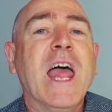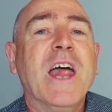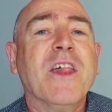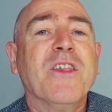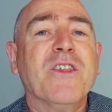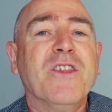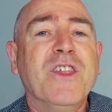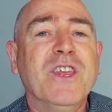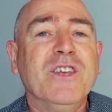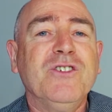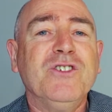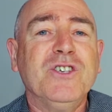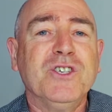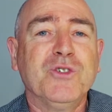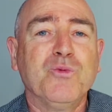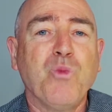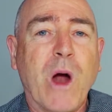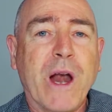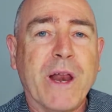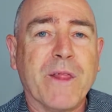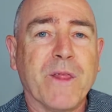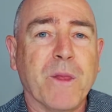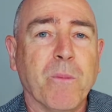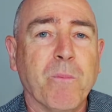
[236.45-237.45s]
This is
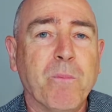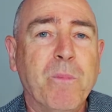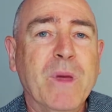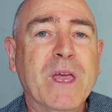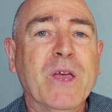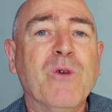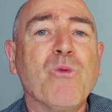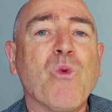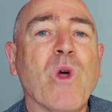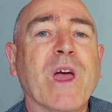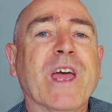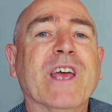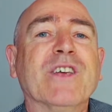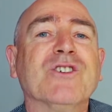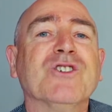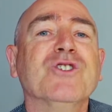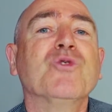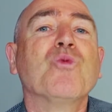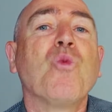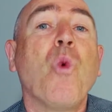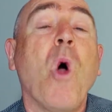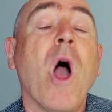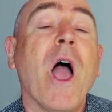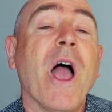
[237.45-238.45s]
one of the big reasons
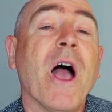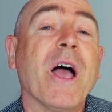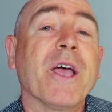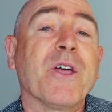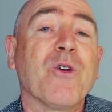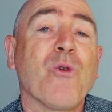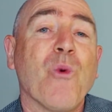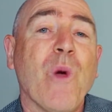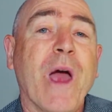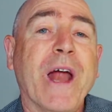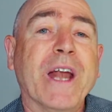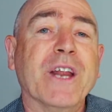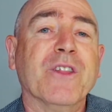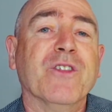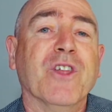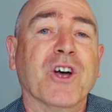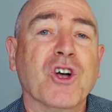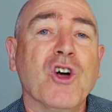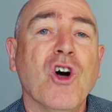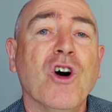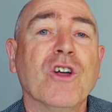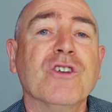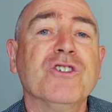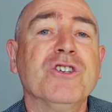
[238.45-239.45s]
why I created the
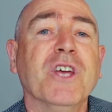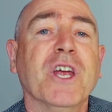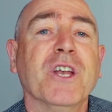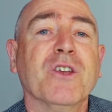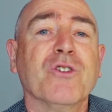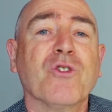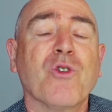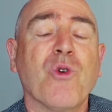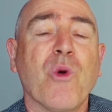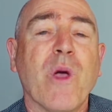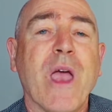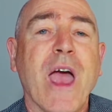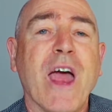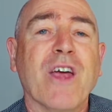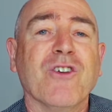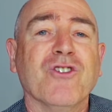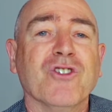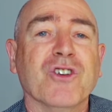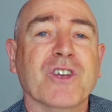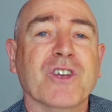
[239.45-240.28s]
content creation